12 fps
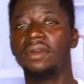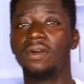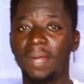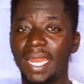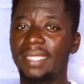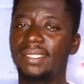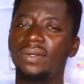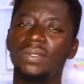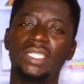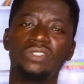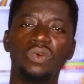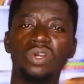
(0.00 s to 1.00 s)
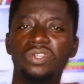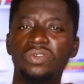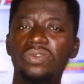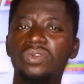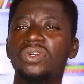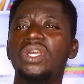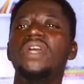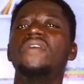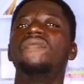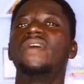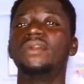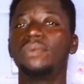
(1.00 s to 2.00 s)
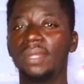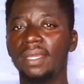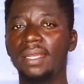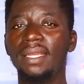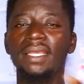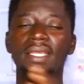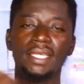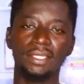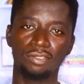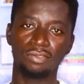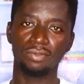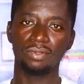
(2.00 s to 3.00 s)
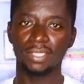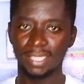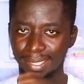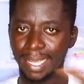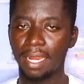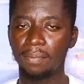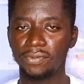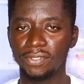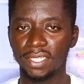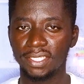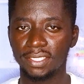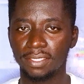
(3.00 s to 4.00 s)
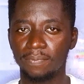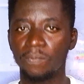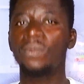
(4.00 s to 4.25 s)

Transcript: Or better still, I'll just walk you very quickly into the sign-up process.